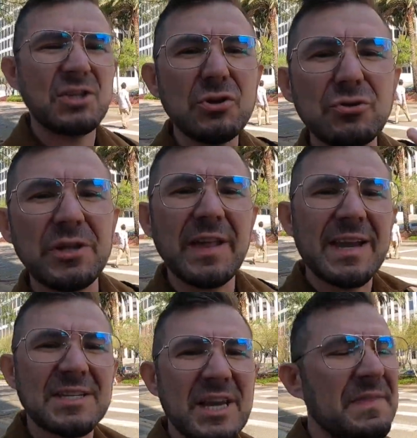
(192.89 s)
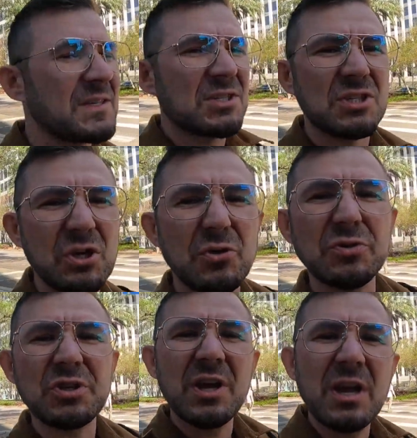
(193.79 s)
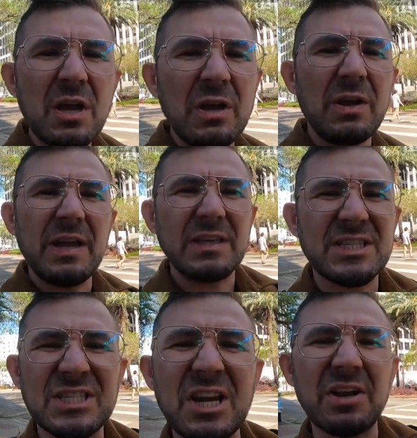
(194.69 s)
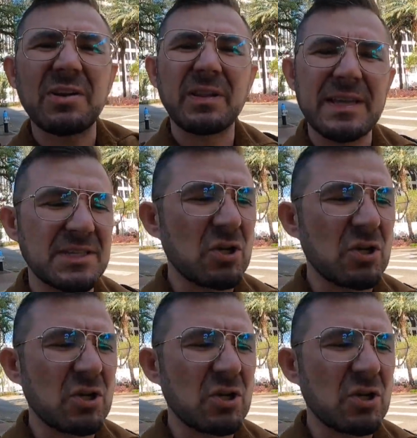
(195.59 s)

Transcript: Usually, like I said, this is used suddenly.